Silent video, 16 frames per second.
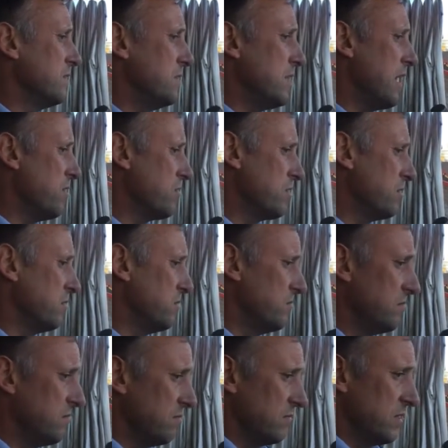Tails
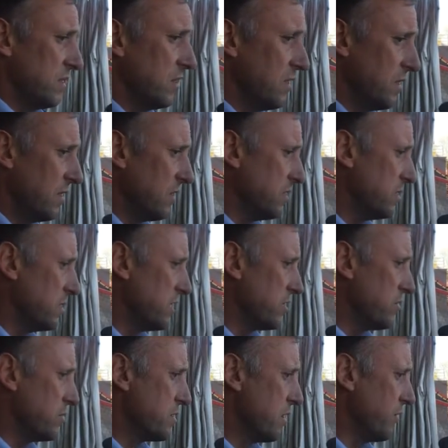can
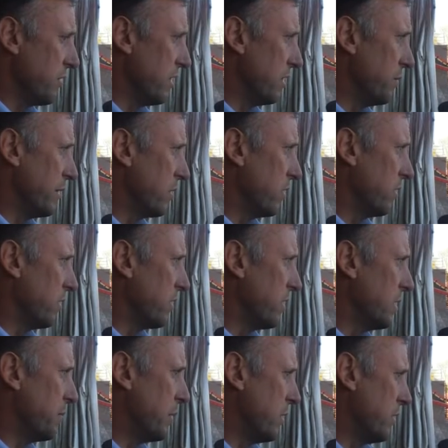consider himself a little bit
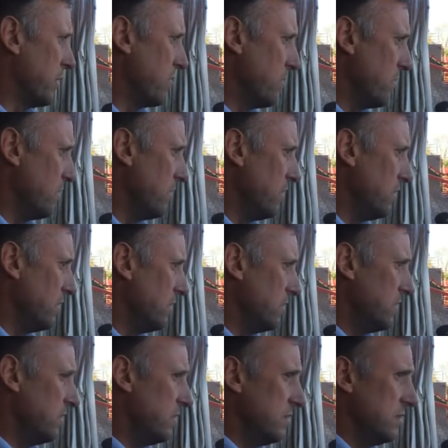unlucky, but
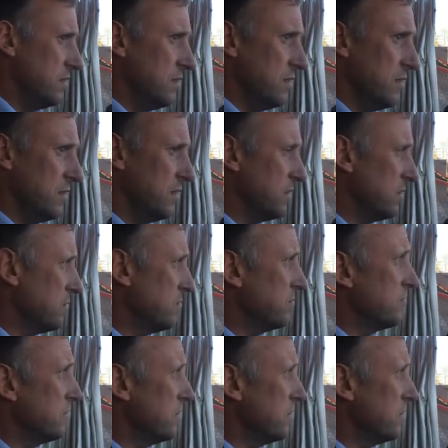you know,